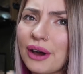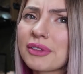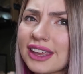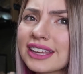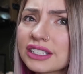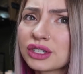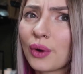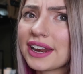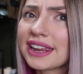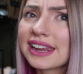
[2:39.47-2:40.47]
I think it's a
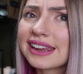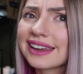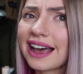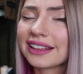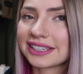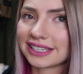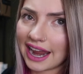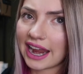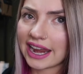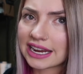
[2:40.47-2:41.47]
20 gallon
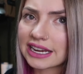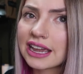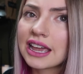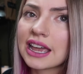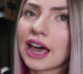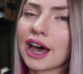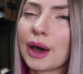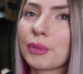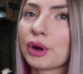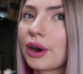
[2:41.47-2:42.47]
tank,
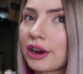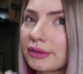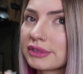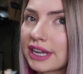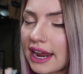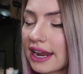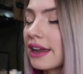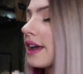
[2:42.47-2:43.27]
aquarium tank.